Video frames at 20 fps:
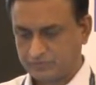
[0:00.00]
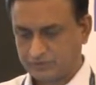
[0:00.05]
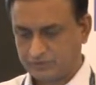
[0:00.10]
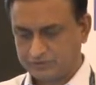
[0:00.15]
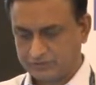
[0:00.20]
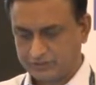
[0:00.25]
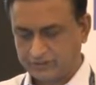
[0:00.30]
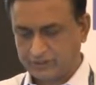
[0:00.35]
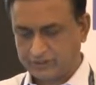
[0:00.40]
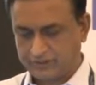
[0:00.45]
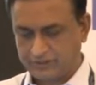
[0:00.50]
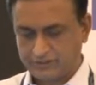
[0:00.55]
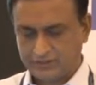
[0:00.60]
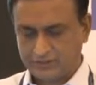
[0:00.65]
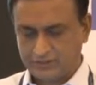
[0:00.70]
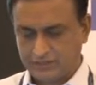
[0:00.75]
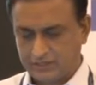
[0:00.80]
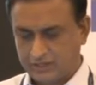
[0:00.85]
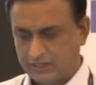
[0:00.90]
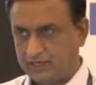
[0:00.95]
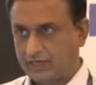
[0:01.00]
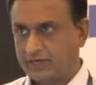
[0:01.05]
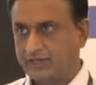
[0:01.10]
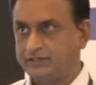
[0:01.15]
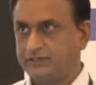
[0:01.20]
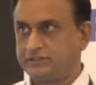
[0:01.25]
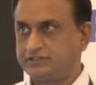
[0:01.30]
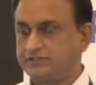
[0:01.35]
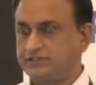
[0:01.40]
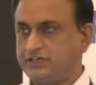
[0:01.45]
signaling.
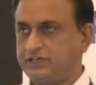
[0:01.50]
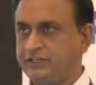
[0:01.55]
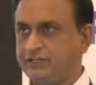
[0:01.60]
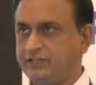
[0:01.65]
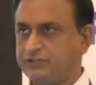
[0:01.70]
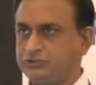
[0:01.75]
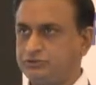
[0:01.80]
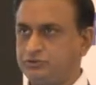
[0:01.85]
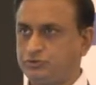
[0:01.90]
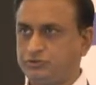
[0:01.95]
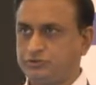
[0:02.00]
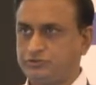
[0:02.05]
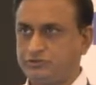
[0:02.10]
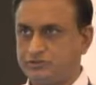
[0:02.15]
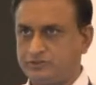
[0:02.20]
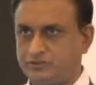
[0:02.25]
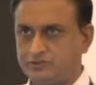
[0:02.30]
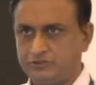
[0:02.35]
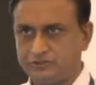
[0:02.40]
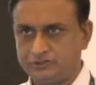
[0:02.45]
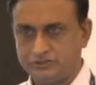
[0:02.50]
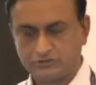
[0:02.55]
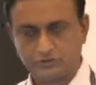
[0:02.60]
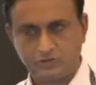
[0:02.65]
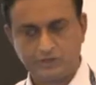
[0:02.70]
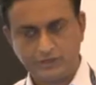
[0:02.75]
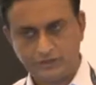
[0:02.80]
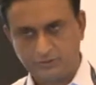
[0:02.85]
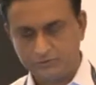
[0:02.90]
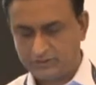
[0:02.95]
And the training institute, which is
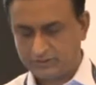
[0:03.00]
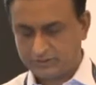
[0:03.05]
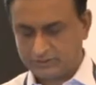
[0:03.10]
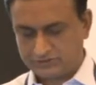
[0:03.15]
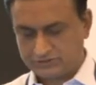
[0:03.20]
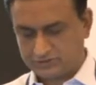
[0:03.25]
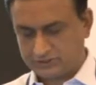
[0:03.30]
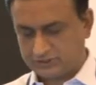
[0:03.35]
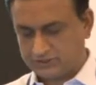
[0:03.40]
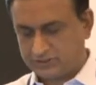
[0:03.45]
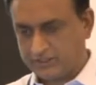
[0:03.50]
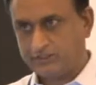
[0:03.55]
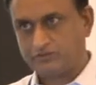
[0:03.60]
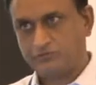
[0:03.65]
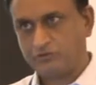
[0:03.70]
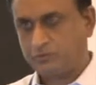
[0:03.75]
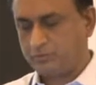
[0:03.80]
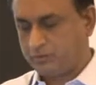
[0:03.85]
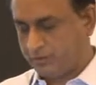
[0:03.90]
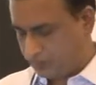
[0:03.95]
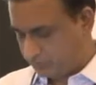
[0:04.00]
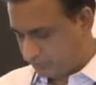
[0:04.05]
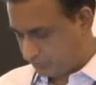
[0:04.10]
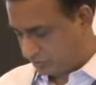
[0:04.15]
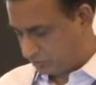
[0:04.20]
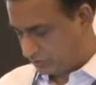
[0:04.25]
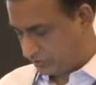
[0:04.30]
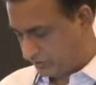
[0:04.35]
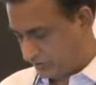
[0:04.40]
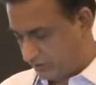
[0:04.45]
already being constructed, it would be at
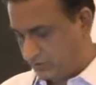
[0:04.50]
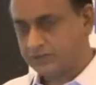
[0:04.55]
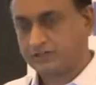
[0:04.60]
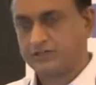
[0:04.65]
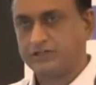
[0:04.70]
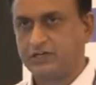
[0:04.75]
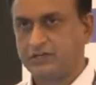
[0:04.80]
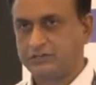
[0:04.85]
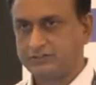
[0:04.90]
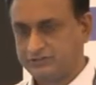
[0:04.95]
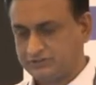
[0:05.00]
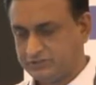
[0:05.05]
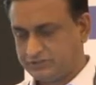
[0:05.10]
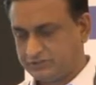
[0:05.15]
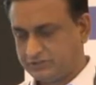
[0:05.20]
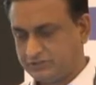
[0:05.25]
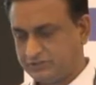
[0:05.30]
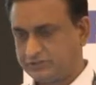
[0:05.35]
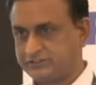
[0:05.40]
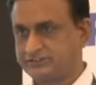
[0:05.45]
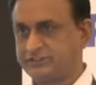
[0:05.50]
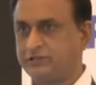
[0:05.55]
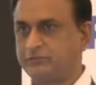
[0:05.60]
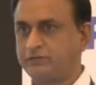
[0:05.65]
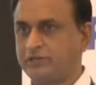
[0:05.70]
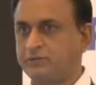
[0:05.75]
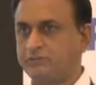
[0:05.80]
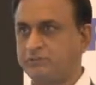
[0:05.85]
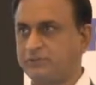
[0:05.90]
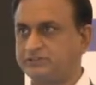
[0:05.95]
Vadodara. And this is in the same
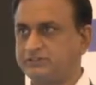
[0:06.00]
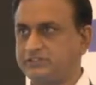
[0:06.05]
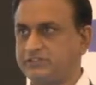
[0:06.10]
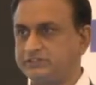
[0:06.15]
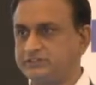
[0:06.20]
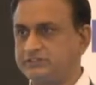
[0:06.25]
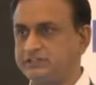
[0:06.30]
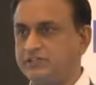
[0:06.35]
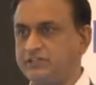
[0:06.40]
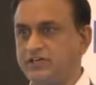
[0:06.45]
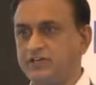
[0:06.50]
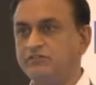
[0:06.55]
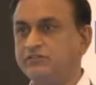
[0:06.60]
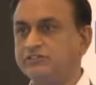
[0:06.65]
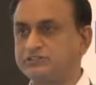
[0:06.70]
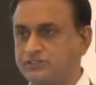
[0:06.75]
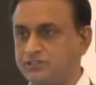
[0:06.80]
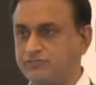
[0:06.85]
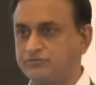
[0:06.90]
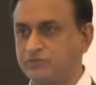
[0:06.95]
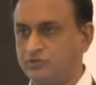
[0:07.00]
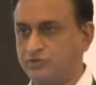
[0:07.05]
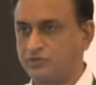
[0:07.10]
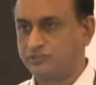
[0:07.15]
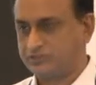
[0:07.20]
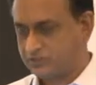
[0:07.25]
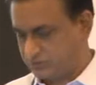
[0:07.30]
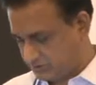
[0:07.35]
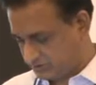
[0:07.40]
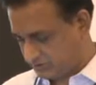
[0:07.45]
campus as the Railway Staff
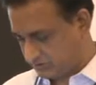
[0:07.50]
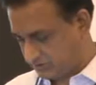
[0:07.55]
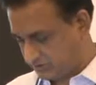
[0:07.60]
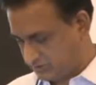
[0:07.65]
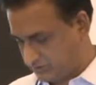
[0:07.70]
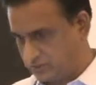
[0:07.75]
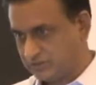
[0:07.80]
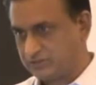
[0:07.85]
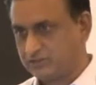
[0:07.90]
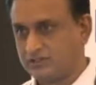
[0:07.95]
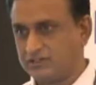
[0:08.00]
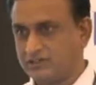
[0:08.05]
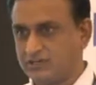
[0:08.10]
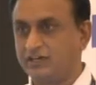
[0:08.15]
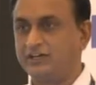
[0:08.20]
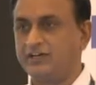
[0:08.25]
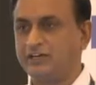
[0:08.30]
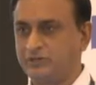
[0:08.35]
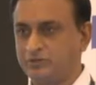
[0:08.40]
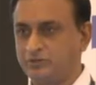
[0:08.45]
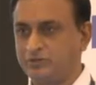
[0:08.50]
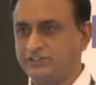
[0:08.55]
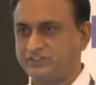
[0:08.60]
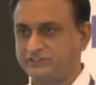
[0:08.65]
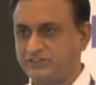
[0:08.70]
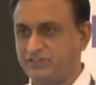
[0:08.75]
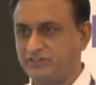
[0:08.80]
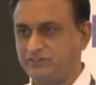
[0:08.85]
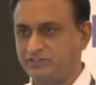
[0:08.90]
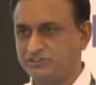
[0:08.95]
College, earlier known as
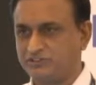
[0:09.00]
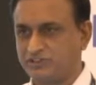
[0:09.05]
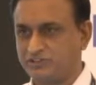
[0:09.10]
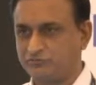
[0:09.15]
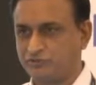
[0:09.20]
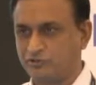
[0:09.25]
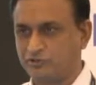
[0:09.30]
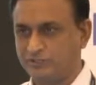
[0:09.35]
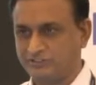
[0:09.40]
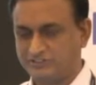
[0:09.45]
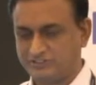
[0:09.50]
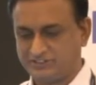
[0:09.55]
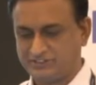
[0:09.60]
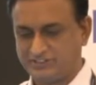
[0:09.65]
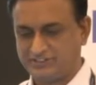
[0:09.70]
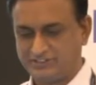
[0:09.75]
Railway Staff College.